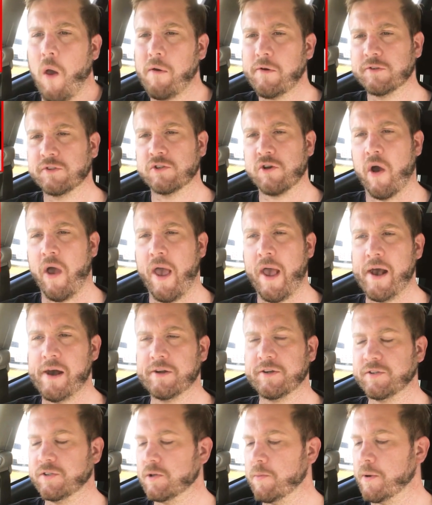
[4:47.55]
So how
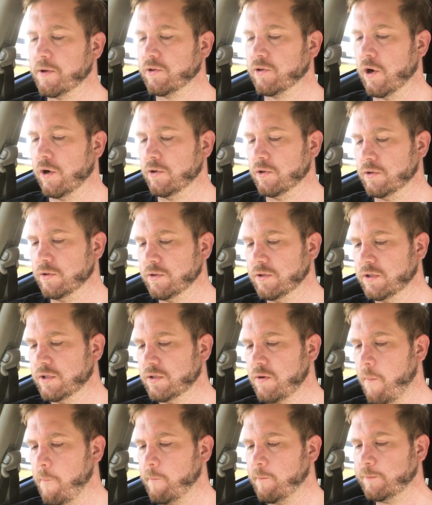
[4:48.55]
does the
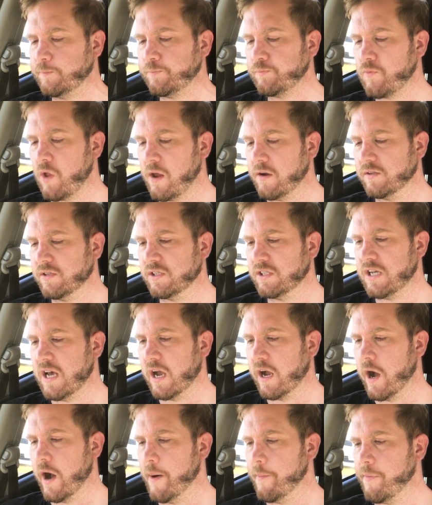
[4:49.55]
McDonald's
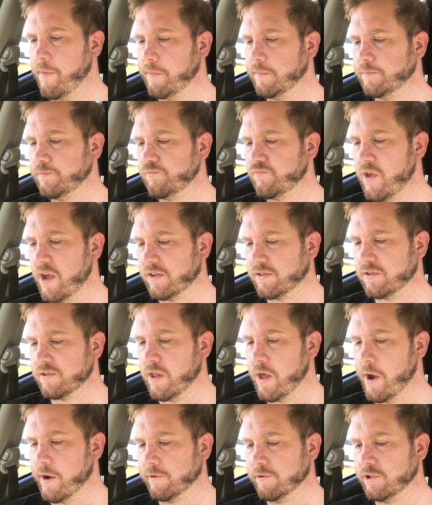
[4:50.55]
stack up next to
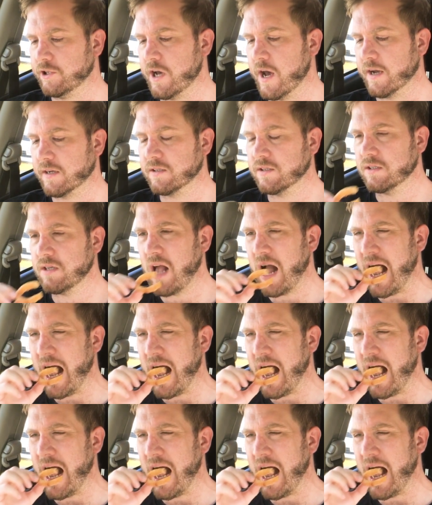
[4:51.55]
the Hungry Jack's?